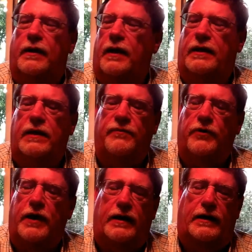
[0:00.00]
I keep
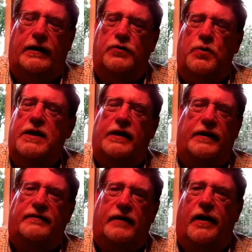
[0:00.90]
forgetting each week, and
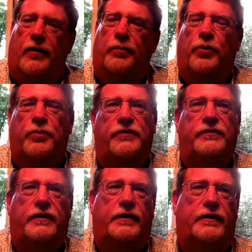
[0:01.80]
it's not on purpose.
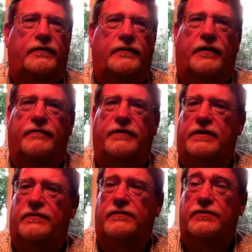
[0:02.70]
And it's
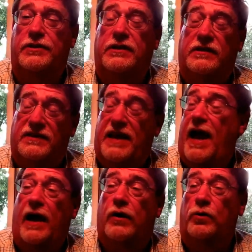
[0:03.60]
VSG
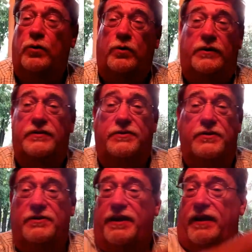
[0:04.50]
Zach, who, as it
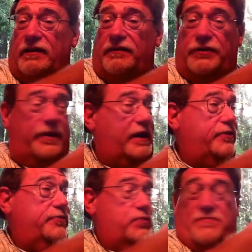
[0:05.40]
turns out, lives
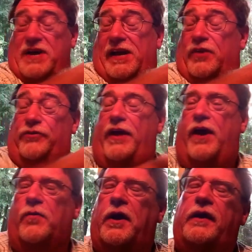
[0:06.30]
about 3 miles
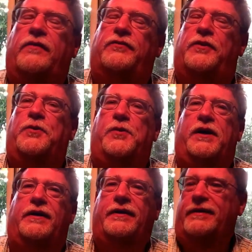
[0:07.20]
that way.
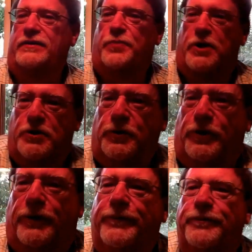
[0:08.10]
So it's pretty cool.